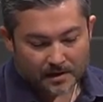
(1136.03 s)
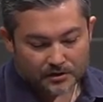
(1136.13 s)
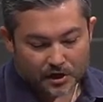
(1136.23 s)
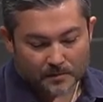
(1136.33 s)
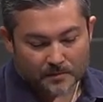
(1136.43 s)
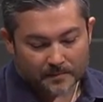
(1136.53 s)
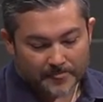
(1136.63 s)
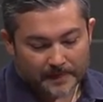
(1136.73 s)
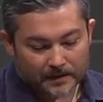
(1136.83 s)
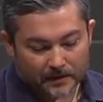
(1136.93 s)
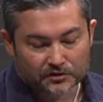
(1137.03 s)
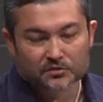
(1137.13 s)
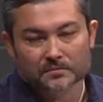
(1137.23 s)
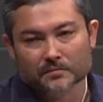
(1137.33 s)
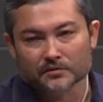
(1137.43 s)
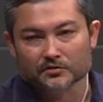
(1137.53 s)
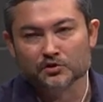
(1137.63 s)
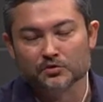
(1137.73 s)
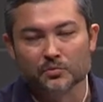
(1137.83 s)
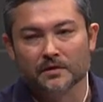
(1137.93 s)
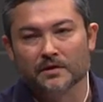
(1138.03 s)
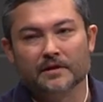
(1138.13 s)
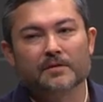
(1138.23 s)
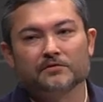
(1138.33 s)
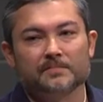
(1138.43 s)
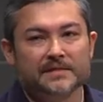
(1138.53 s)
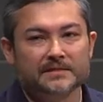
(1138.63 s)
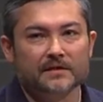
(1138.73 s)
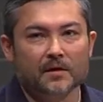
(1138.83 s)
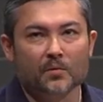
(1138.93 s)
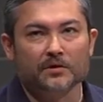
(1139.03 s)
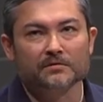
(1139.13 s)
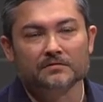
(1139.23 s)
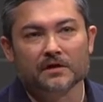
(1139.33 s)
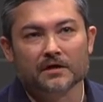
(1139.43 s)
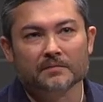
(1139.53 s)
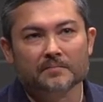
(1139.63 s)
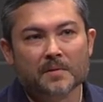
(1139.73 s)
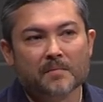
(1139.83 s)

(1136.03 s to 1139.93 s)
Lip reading: So that was basically, I wanted to kind of